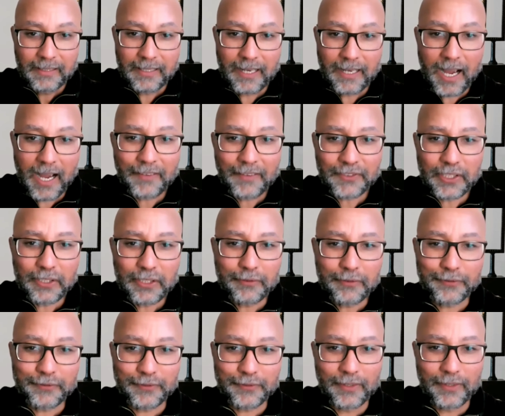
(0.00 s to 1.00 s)
Now, after
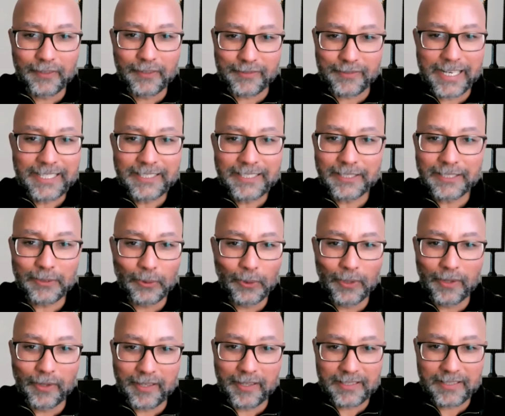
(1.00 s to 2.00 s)
you've rated
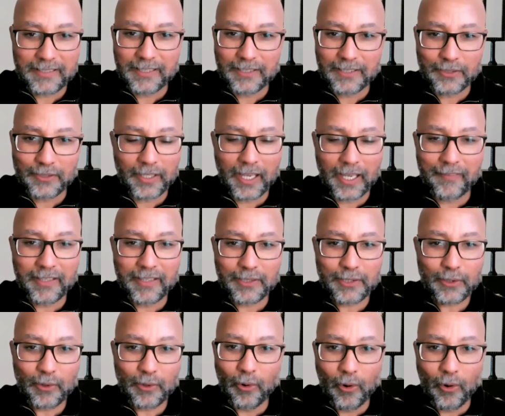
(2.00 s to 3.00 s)
all these things, you gave it a
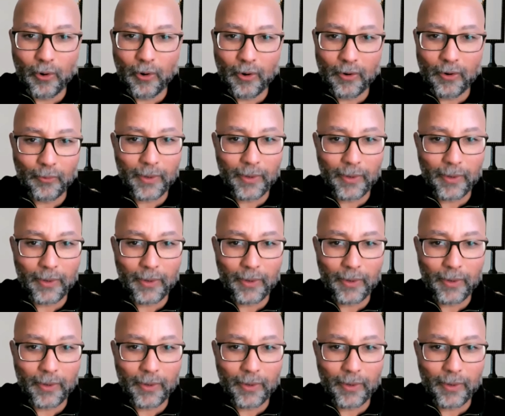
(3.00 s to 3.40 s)
score.